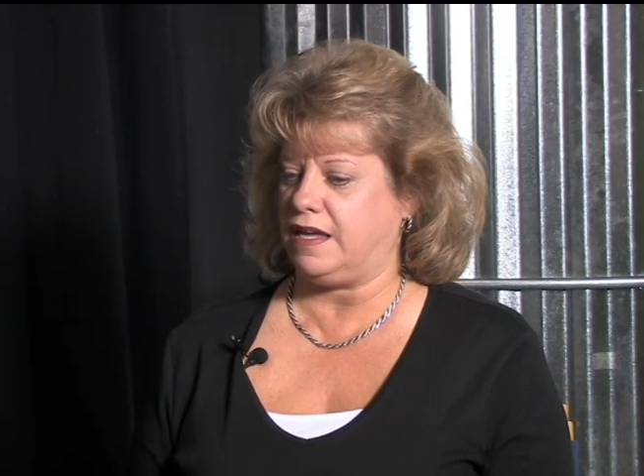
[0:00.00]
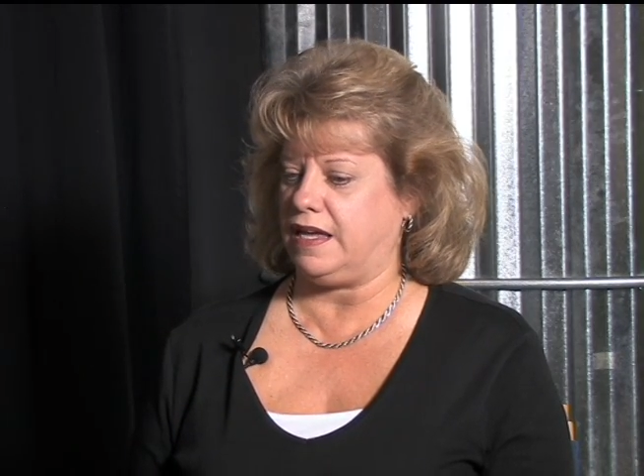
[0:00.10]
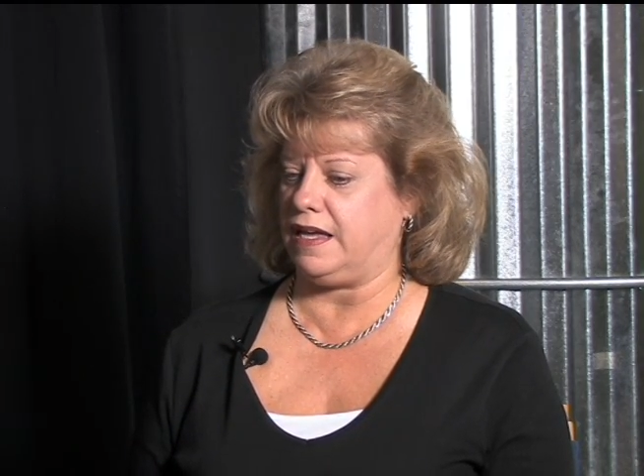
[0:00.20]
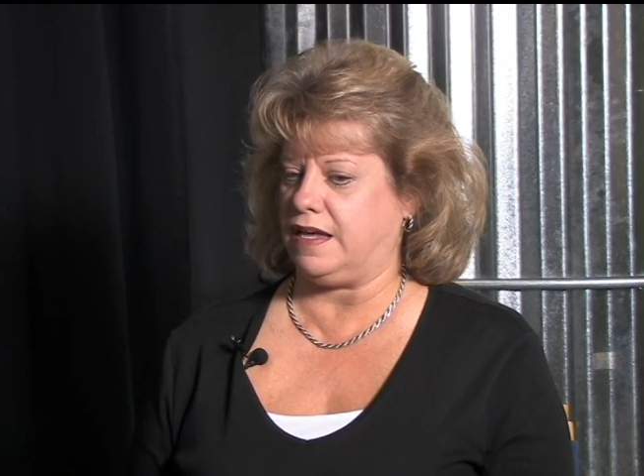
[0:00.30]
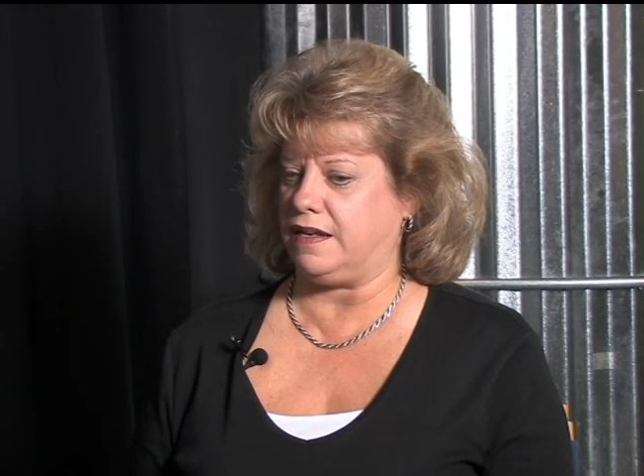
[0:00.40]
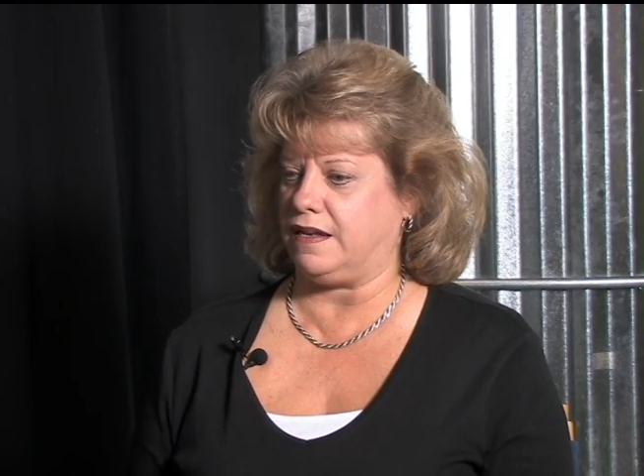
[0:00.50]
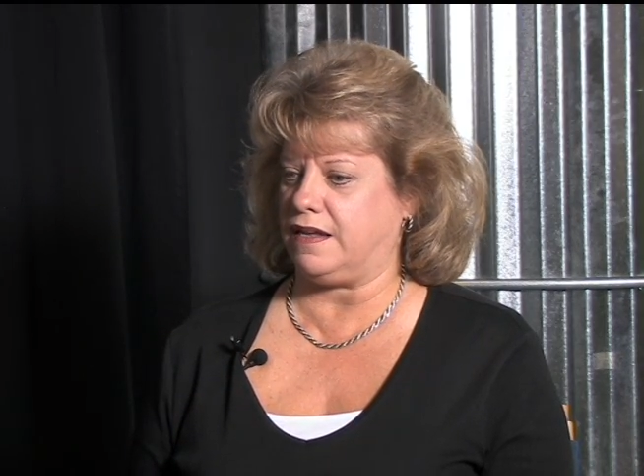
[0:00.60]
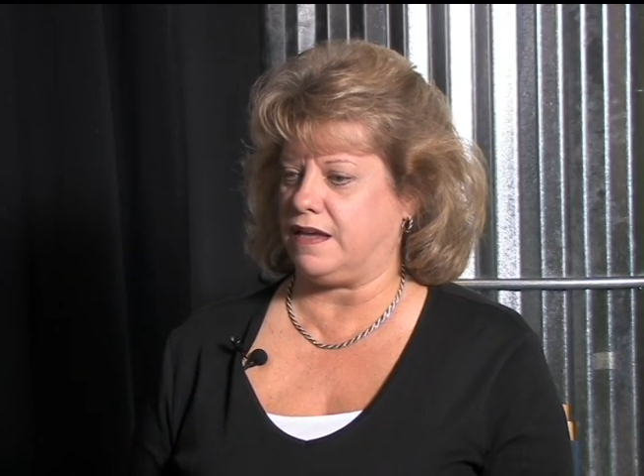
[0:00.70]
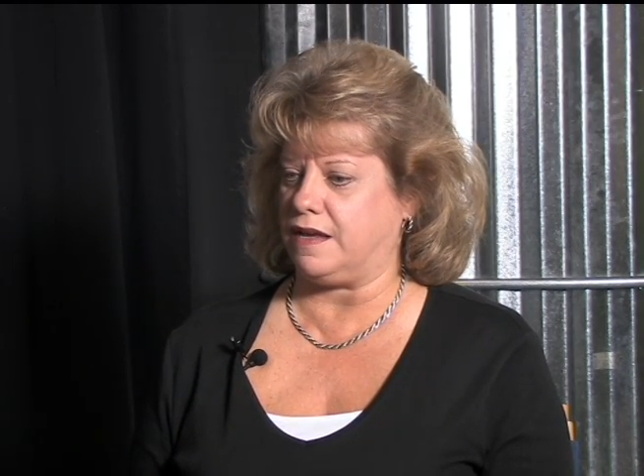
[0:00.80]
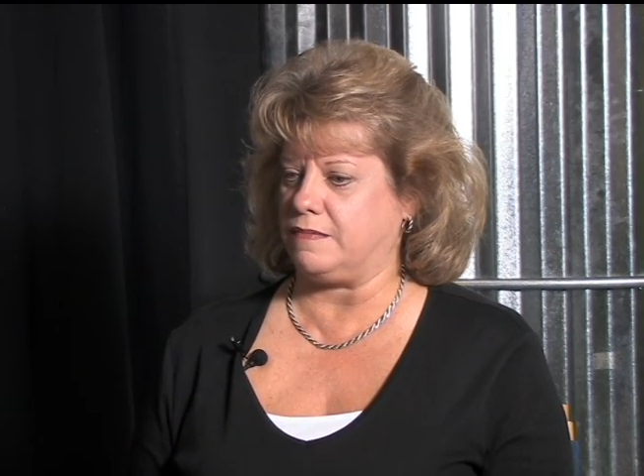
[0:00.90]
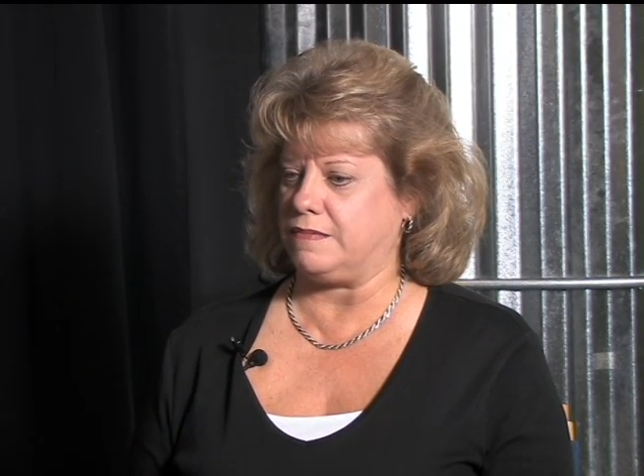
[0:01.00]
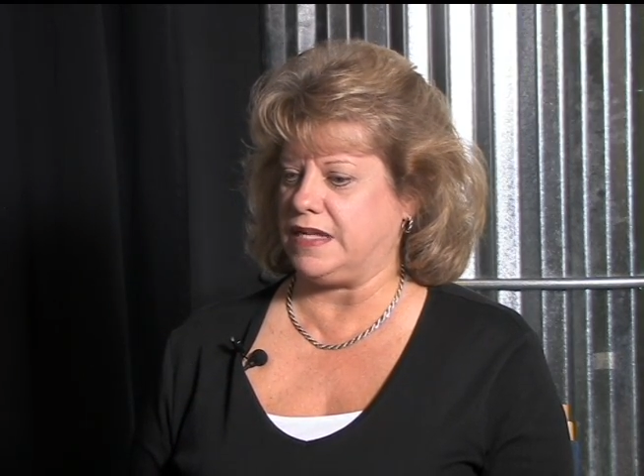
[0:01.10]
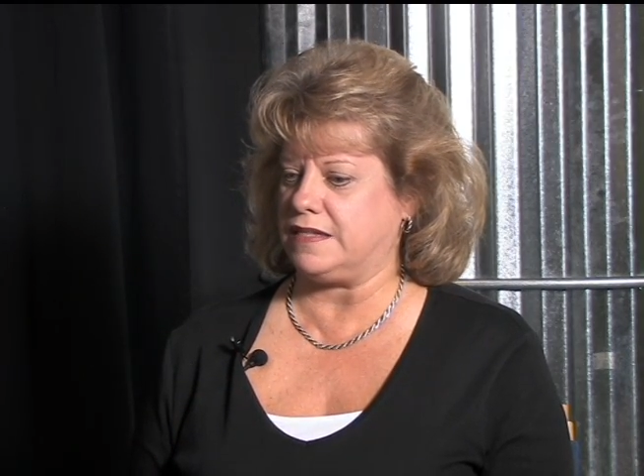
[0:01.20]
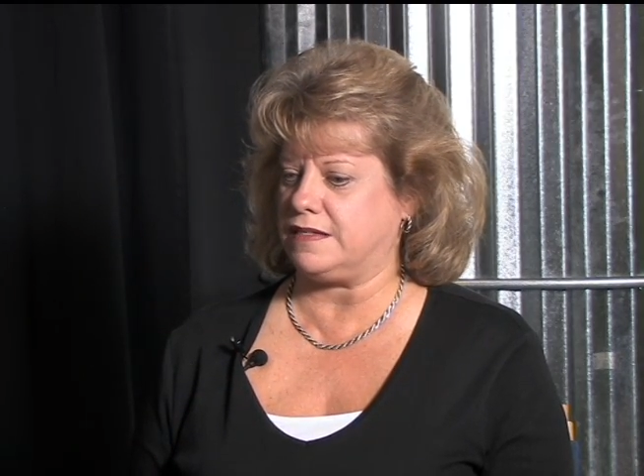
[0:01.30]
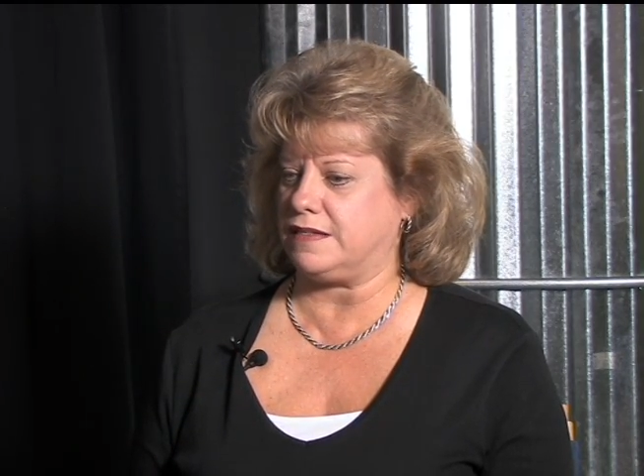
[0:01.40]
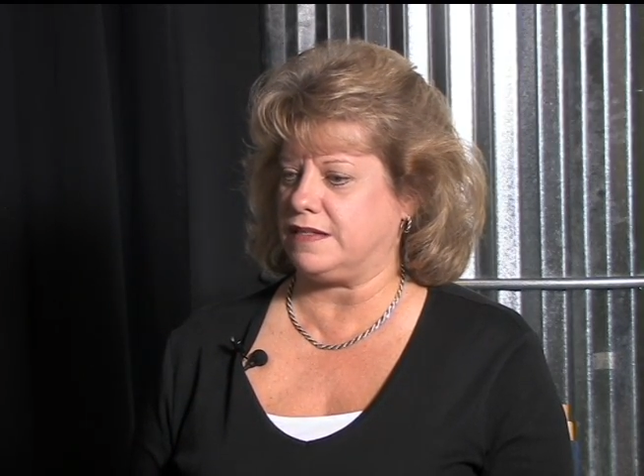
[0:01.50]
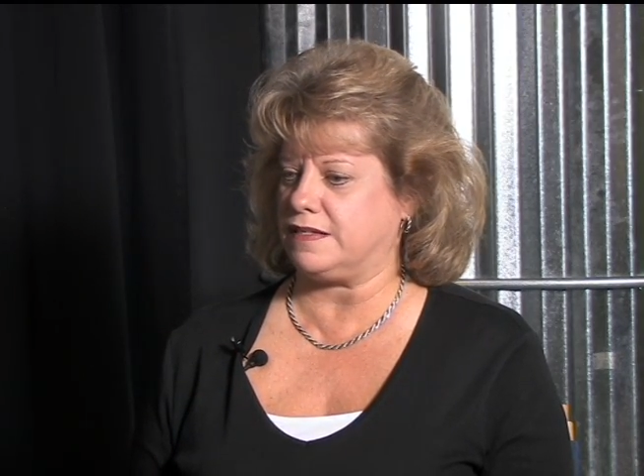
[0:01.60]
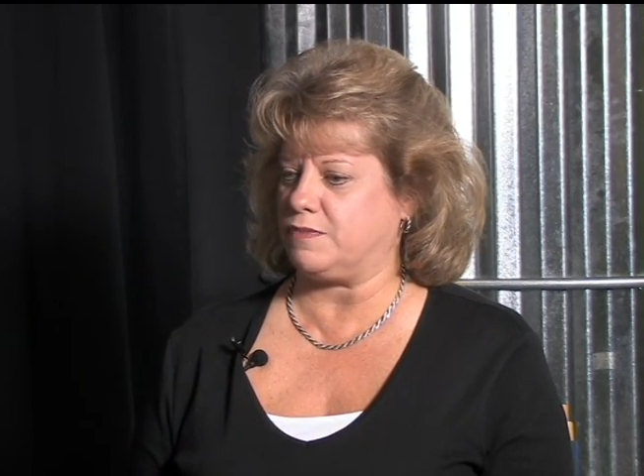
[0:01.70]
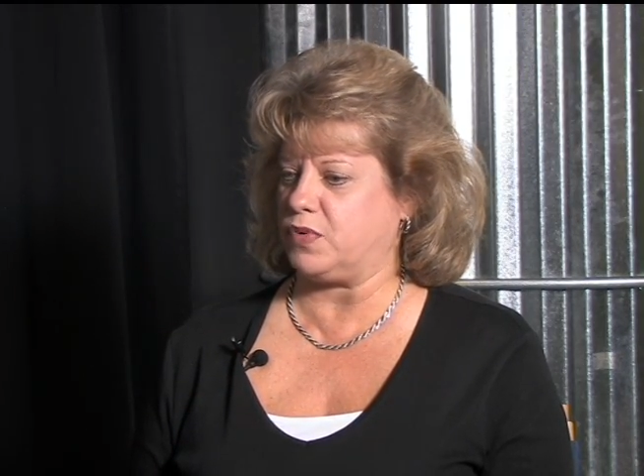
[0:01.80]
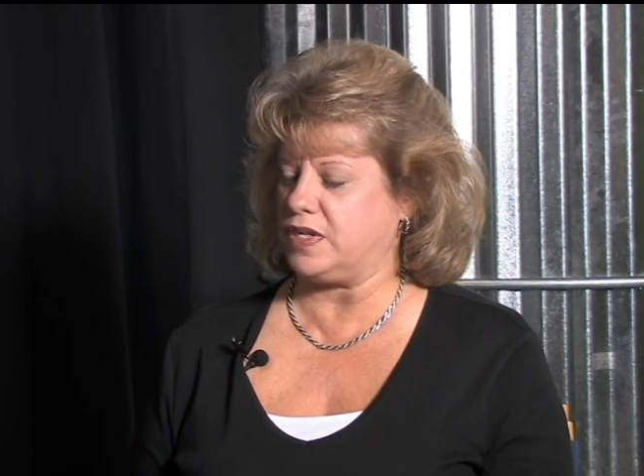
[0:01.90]
And um, it's,
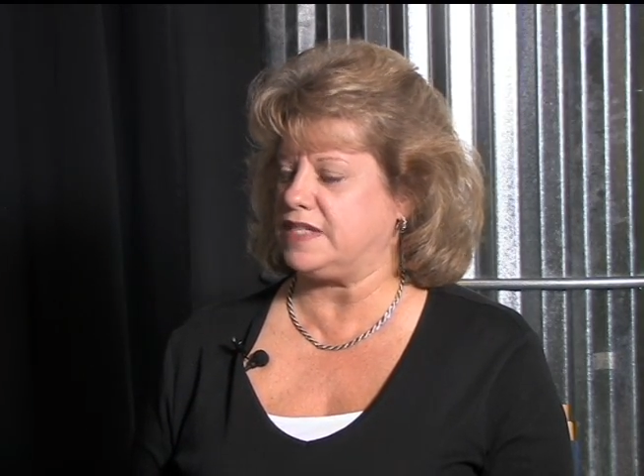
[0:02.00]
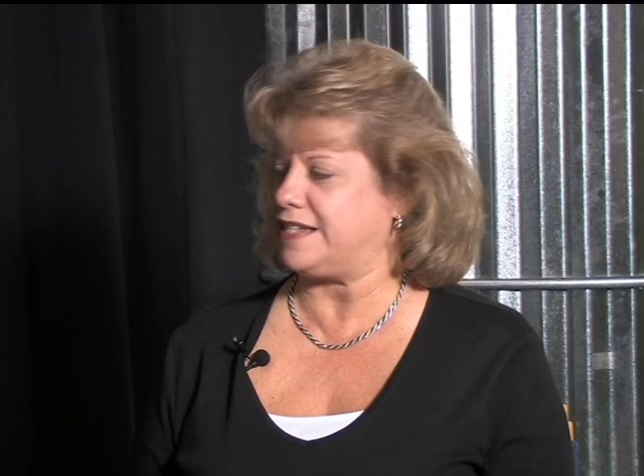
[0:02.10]
it's a pretty